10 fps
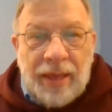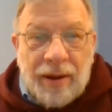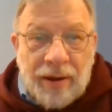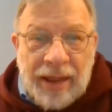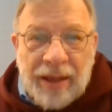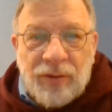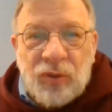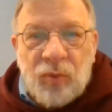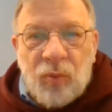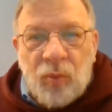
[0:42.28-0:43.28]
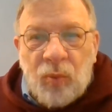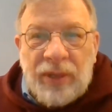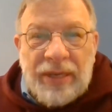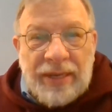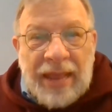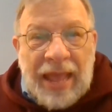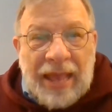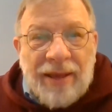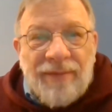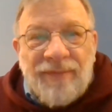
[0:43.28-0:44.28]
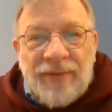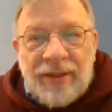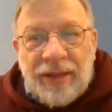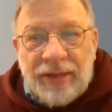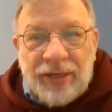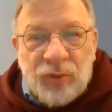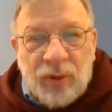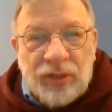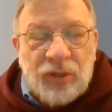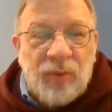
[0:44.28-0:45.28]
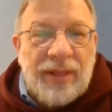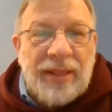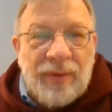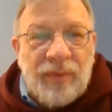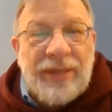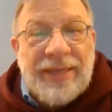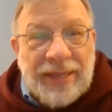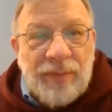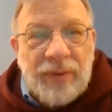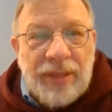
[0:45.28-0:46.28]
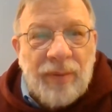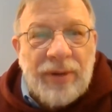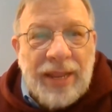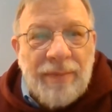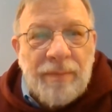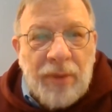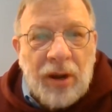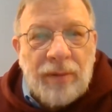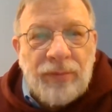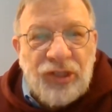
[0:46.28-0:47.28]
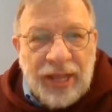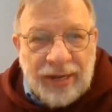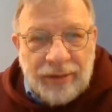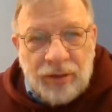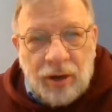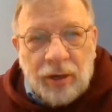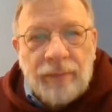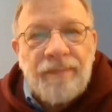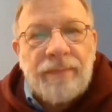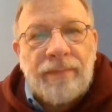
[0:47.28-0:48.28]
at our house, we didn't have a dishwasher. Well, we did, but they were named Barb, Janet, and Carl.